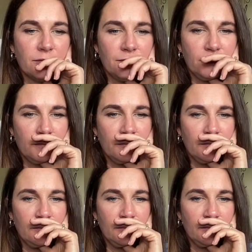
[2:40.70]

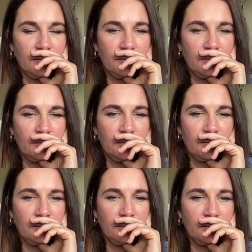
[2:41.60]

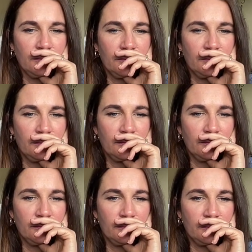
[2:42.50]

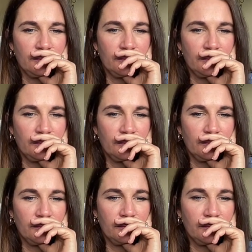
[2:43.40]

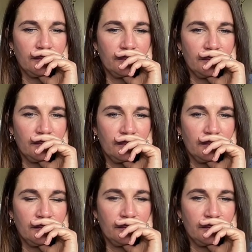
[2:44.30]

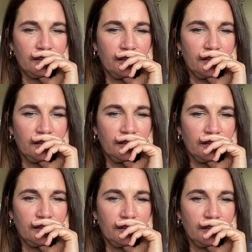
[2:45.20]

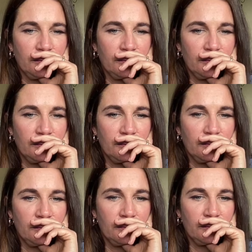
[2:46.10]

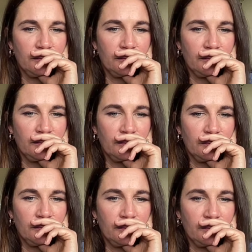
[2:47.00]

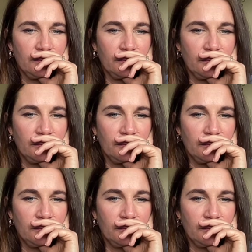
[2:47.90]
Nobody speaks.